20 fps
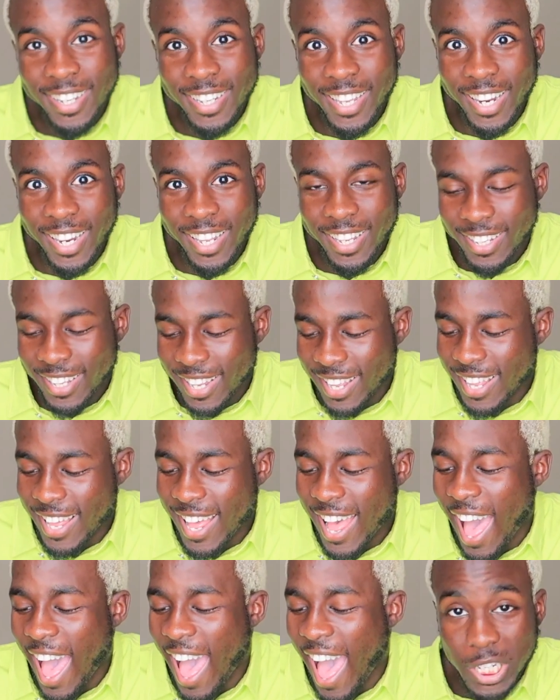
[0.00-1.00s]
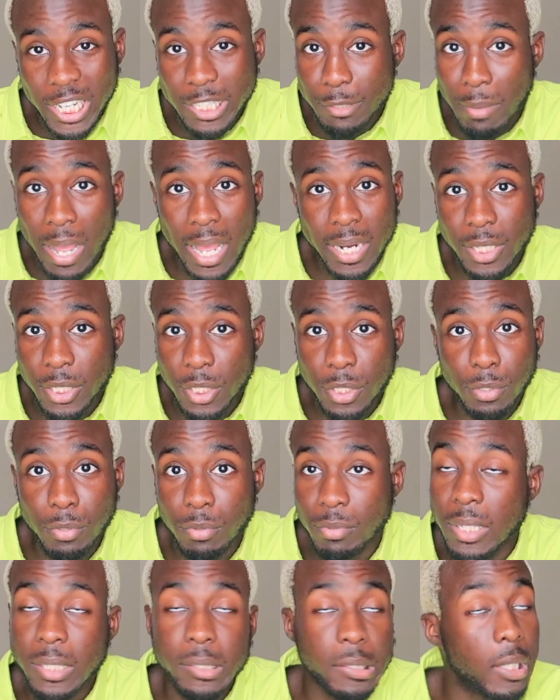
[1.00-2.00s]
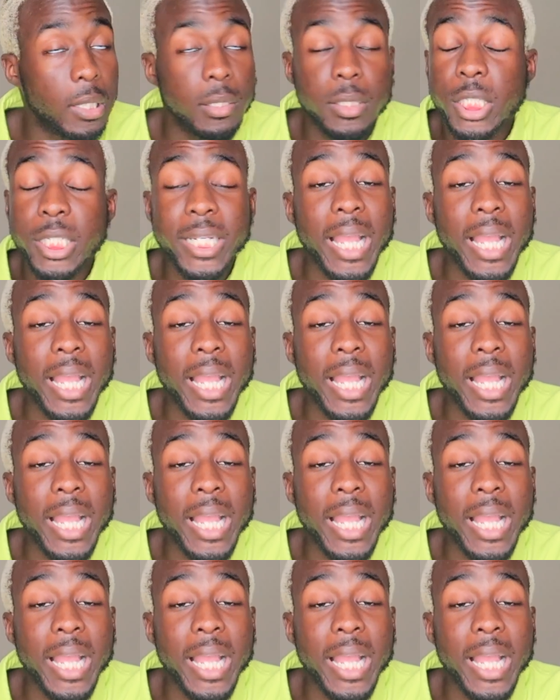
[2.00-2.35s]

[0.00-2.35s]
Kidding. She has body too. Like, man,